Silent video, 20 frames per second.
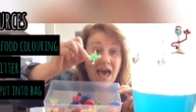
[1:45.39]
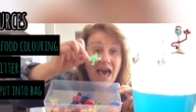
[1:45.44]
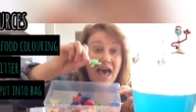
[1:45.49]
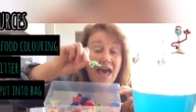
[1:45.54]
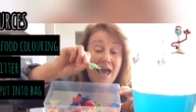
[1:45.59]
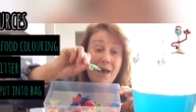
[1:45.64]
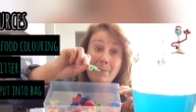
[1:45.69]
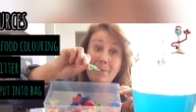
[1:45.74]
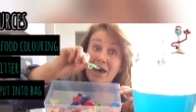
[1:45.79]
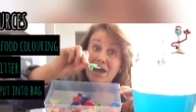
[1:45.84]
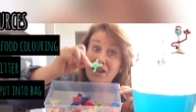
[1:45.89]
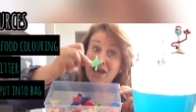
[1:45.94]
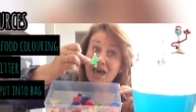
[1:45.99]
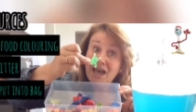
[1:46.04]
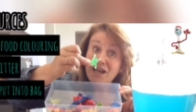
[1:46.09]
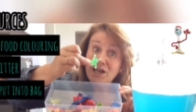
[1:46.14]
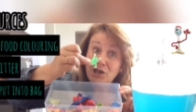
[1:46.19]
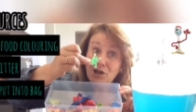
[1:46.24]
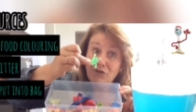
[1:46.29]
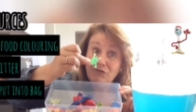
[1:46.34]
and
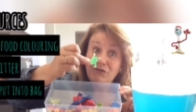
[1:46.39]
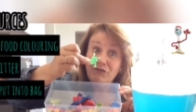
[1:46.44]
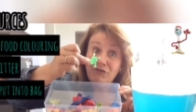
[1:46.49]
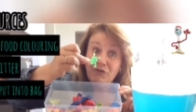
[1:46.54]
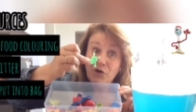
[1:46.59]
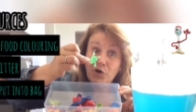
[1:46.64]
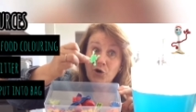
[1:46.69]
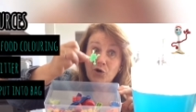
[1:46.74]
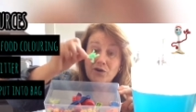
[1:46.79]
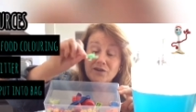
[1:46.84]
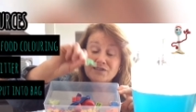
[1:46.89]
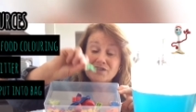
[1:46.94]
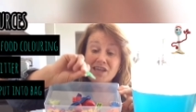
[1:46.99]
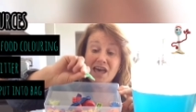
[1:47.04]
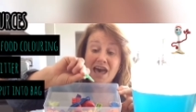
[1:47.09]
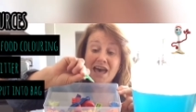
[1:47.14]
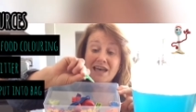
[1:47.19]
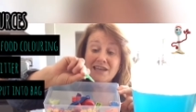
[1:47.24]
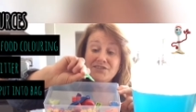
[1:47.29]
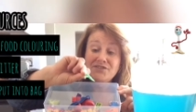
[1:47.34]
I love frogs,
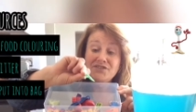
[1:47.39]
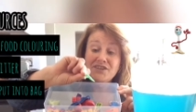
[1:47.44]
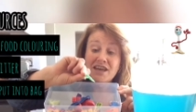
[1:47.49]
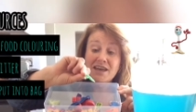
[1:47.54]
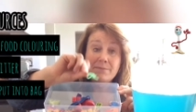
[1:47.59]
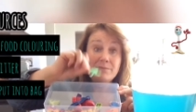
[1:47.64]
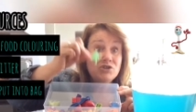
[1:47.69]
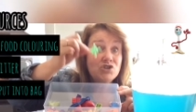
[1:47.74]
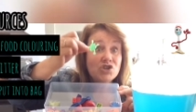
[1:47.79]
and